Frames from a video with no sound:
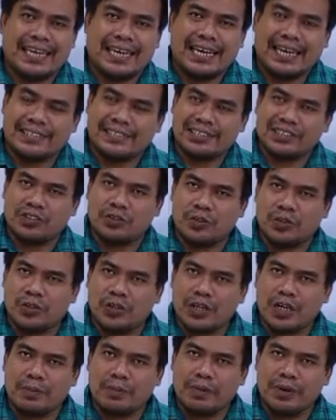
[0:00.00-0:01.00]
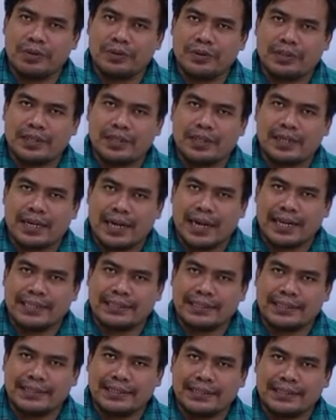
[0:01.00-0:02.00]
As I told you about
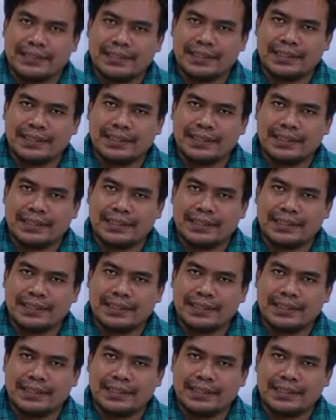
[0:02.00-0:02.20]
rice,